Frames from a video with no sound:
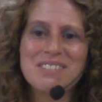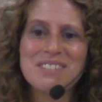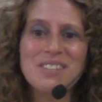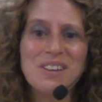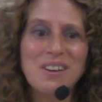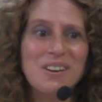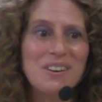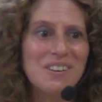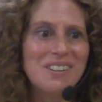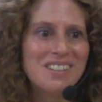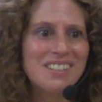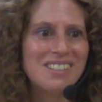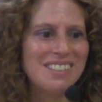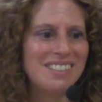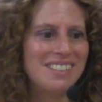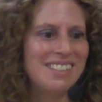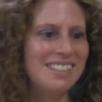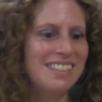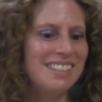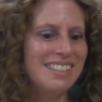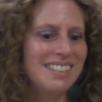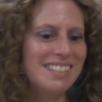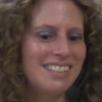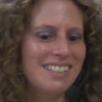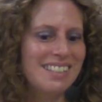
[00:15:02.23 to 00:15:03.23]
So
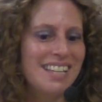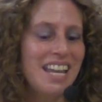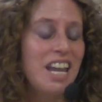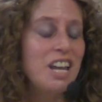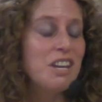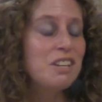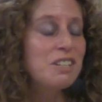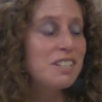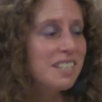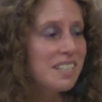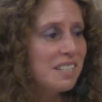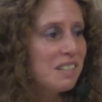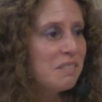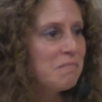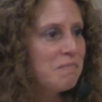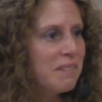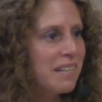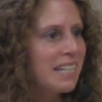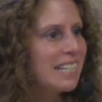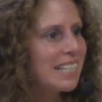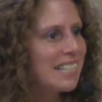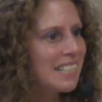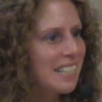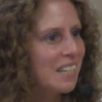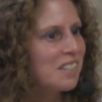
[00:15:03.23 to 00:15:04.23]
it didn't
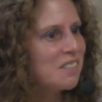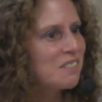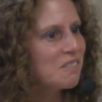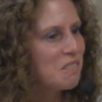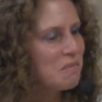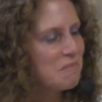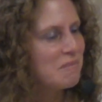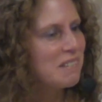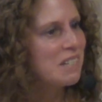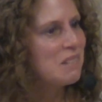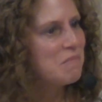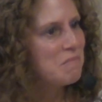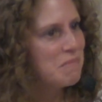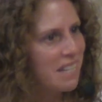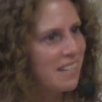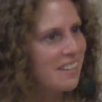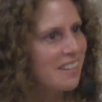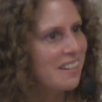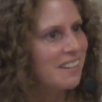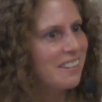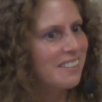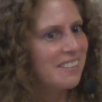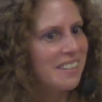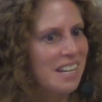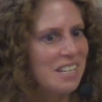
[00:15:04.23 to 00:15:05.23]
make sense for me to be
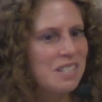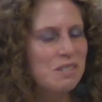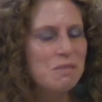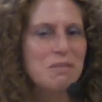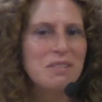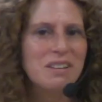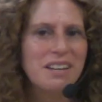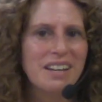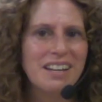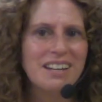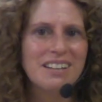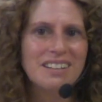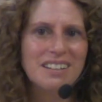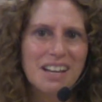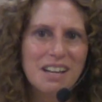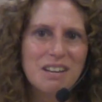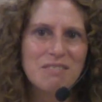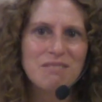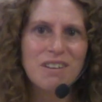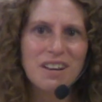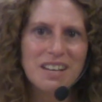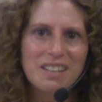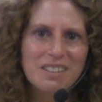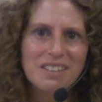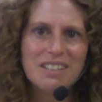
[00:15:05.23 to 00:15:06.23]
there. That's what I
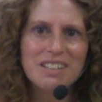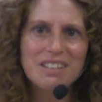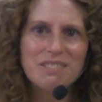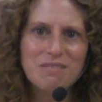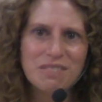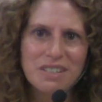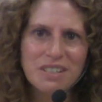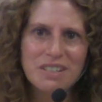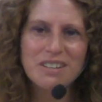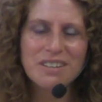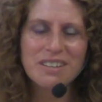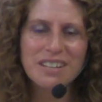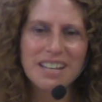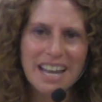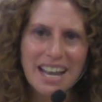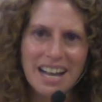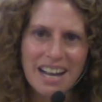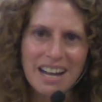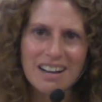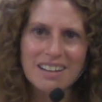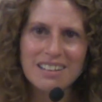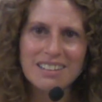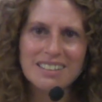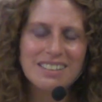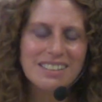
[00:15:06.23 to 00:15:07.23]
finally figured
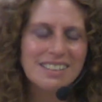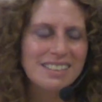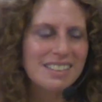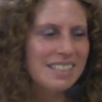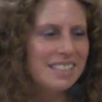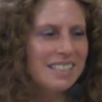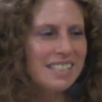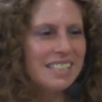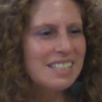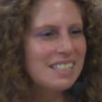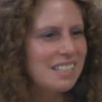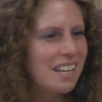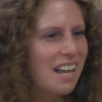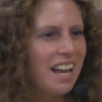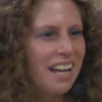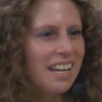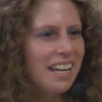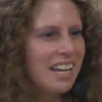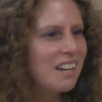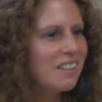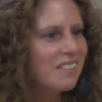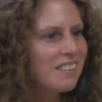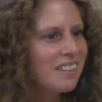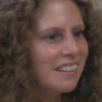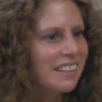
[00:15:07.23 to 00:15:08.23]
out. This is not
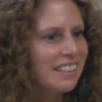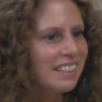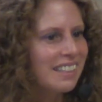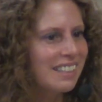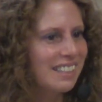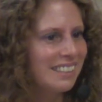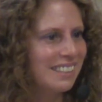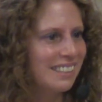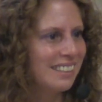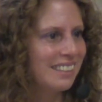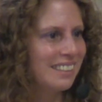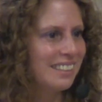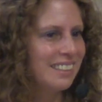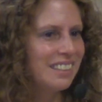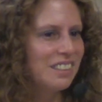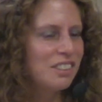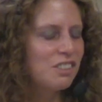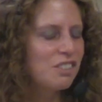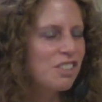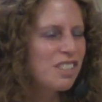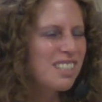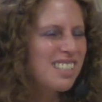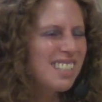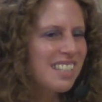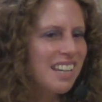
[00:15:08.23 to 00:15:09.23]
healthy.
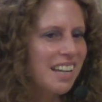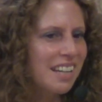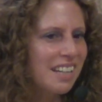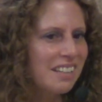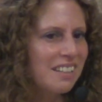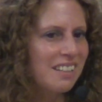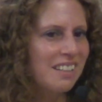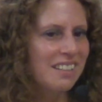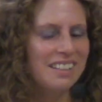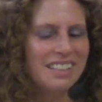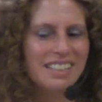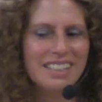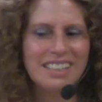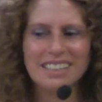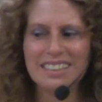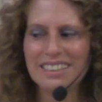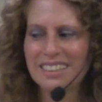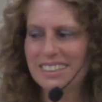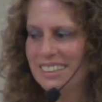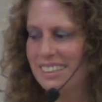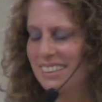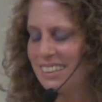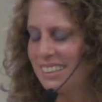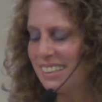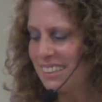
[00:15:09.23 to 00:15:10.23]
It's just not healthy.
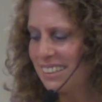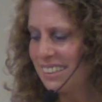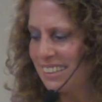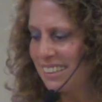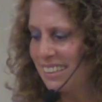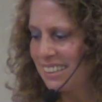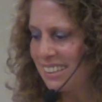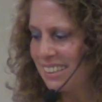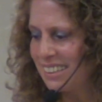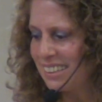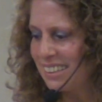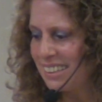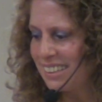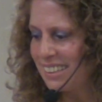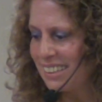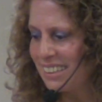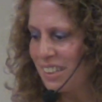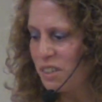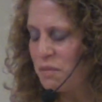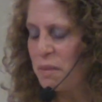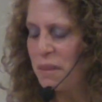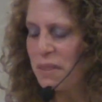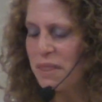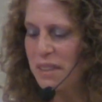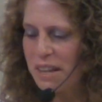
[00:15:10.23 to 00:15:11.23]

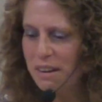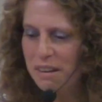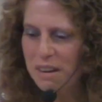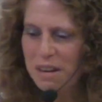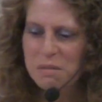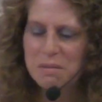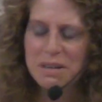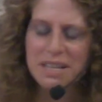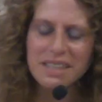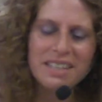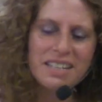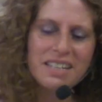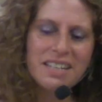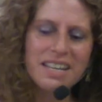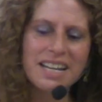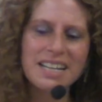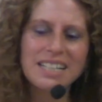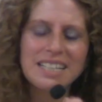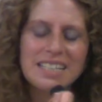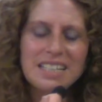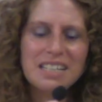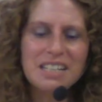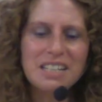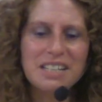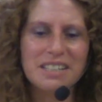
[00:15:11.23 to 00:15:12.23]
But there I went the
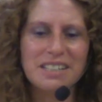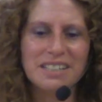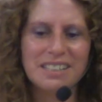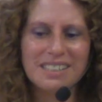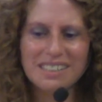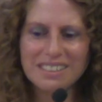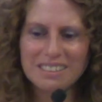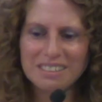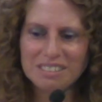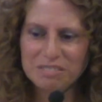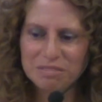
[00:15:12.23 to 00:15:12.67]
next year